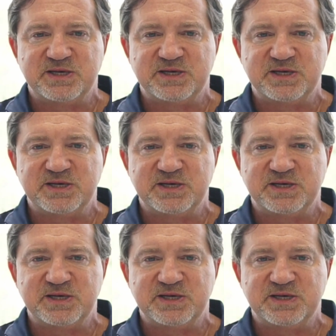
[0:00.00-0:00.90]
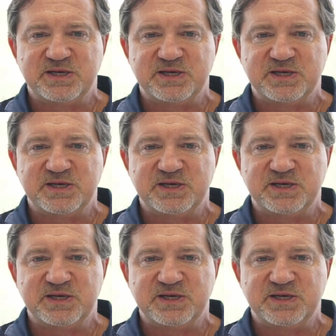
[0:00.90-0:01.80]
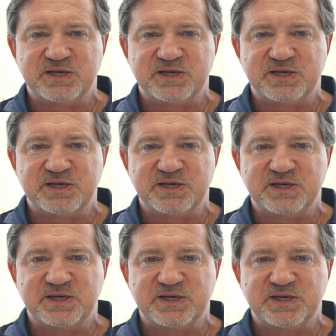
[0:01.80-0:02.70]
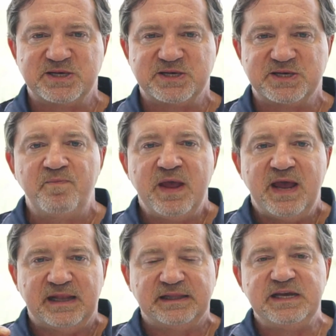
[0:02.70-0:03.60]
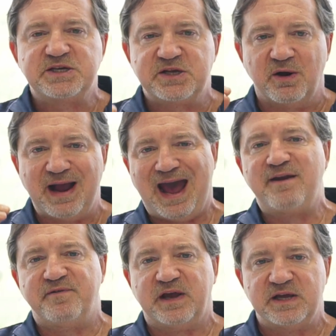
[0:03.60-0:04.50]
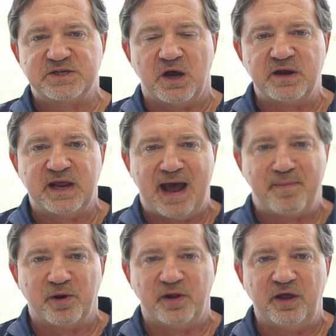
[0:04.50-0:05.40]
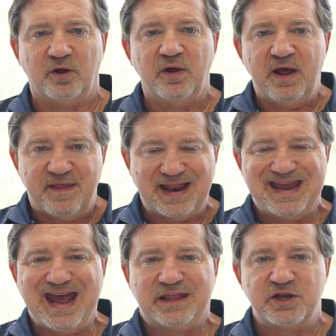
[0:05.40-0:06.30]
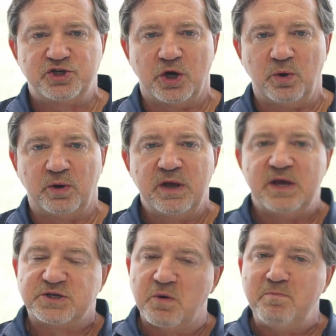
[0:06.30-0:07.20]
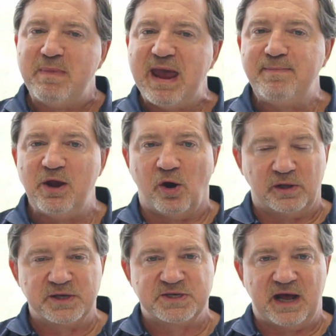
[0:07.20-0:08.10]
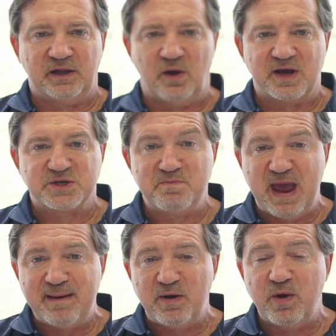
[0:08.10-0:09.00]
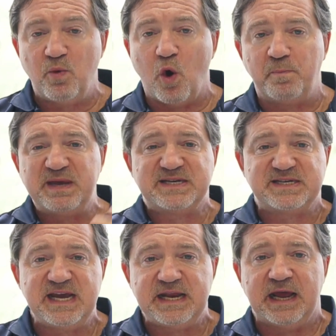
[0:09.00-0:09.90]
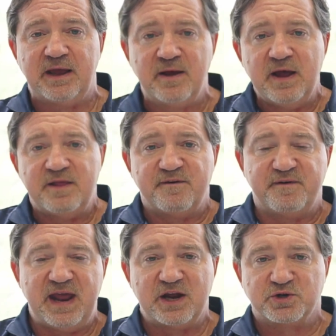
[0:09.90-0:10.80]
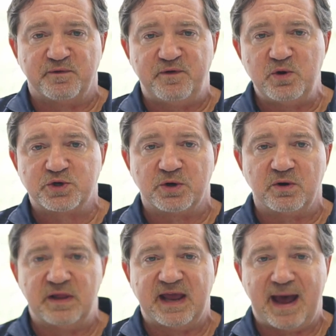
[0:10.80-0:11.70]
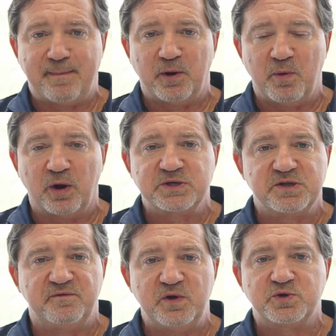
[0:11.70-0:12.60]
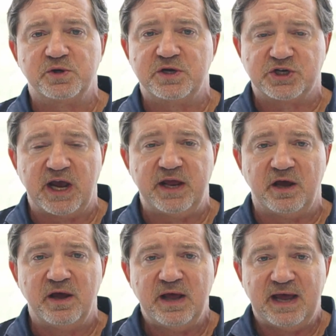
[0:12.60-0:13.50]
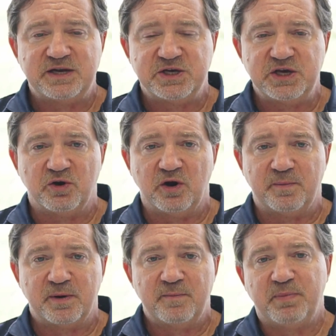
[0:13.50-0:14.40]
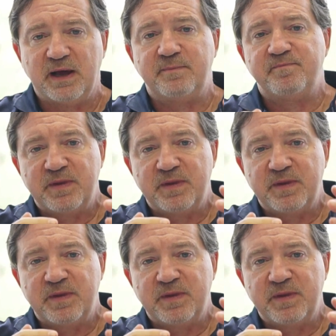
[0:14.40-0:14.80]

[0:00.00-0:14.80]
much less this administration. But at least it's a start. At least there are advocates on Capitol Hill that get the joke. So maybe all is not lost. Maybe we won't be ceding the financial future, the capital markets of the future to China and to Europe. But